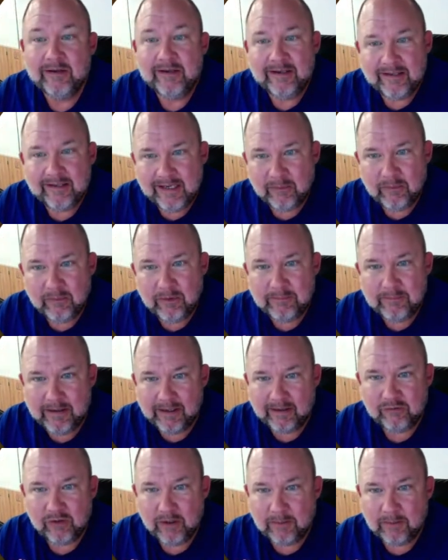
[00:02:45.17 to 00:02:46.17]
Now we
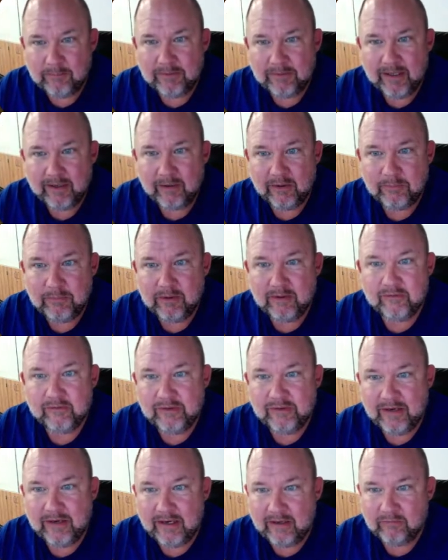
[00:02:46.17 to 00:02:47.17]
match up. Now to put it in
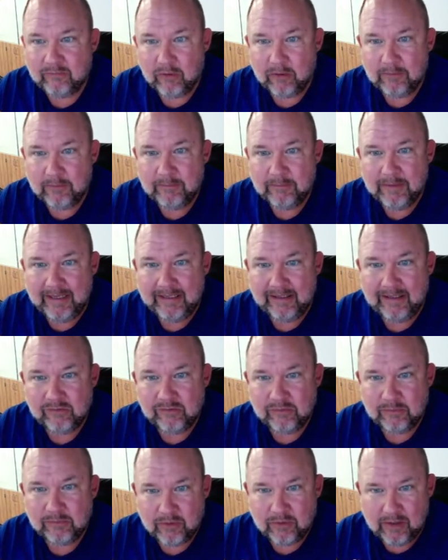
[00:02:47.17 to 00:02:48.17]
standard form, 8
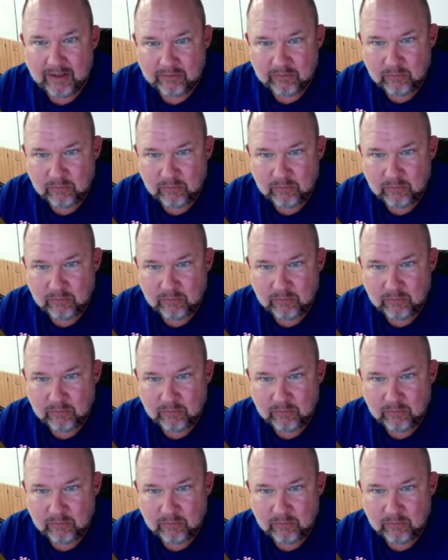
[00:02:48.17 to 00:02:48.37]
subtract